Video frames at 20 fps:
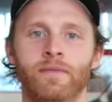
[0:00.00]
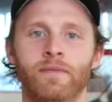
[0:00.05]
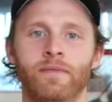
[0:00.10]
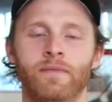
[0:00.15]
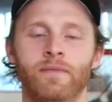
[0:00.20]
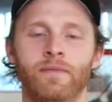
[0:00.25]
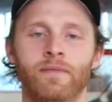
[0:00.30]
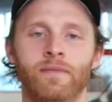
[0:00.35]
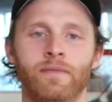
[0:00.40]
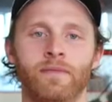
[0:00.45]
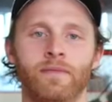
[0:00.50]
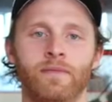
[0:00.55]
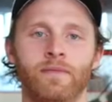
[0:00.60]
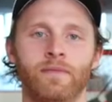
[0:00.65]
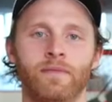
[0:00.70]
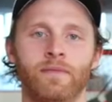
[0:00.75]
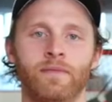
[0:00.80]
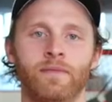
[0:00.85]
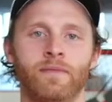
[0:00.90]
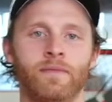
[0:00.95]

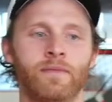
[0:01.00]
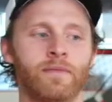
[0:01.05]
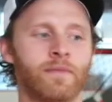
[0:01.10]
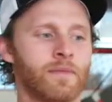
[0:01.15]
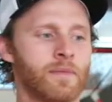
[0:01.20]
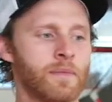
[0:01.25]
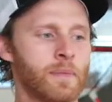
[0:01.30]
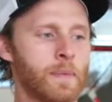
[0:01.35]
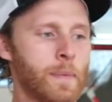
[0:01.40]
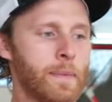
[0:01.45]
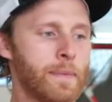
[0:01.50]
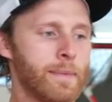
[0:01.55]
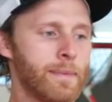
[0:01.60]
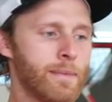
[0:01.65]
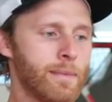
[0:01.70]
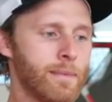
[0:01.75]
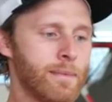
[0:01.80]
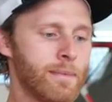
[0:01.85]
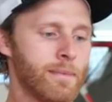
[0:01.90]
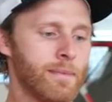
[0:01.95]

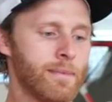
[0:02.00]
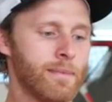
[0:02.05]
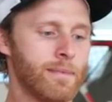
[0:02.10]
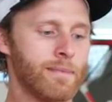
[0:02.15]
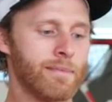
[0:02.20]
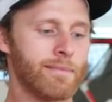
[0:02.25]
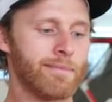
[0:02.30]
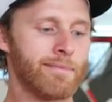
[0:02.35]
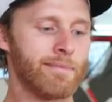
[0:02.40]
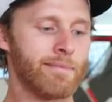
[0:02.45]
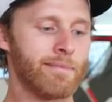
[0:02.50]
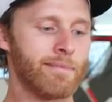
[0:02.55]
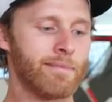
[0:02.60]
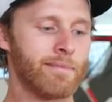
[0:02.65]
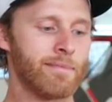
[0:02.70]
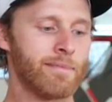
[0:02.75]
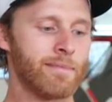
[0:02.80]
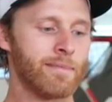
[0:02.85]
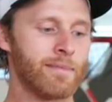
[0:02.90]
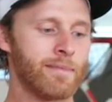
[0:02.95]

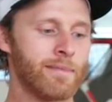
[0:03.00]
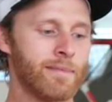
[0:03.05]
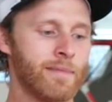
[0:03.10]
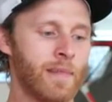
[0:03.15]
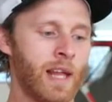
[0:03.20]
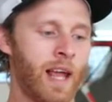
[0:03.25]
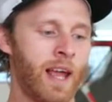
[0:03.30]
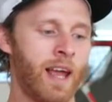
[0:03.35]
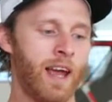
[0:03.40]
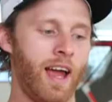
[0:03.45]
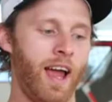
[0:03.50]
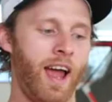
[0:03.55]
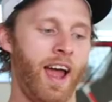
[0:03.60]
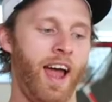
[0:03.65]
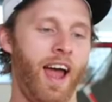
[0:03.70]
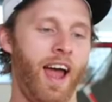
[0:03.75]
[no speech]